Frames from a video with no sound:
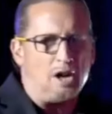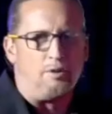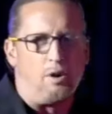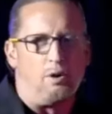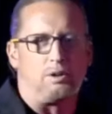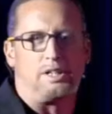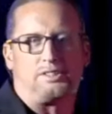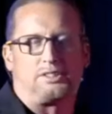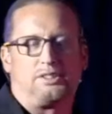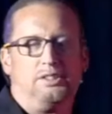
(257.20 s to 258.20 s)
of all
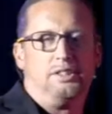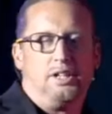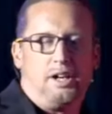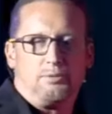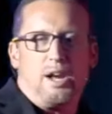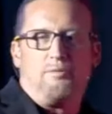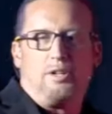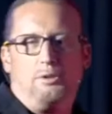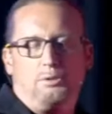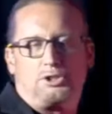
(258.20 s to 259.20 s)
this
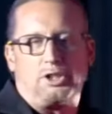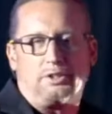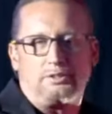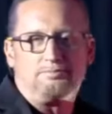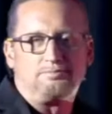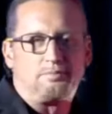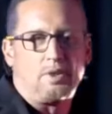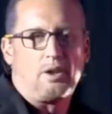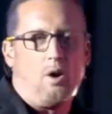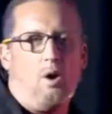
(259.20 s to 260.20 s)
revolution.
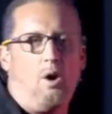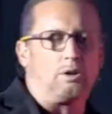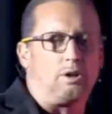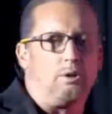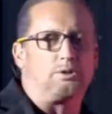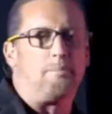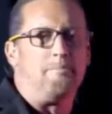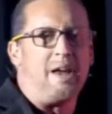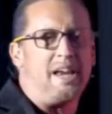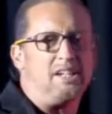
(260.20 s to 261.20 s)
All those
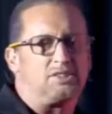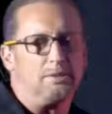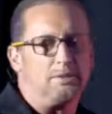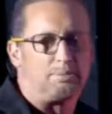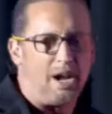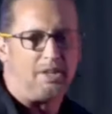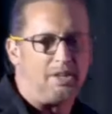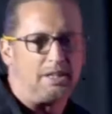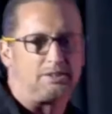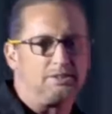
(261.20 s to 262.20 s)
amazing
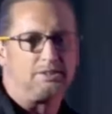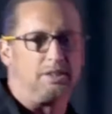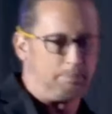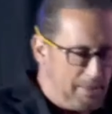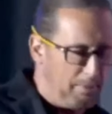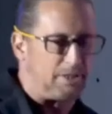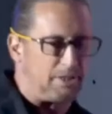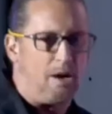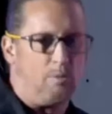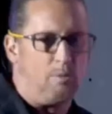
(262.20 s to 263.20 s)
products that people
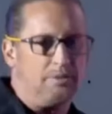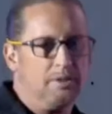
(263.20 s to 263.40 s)
come with.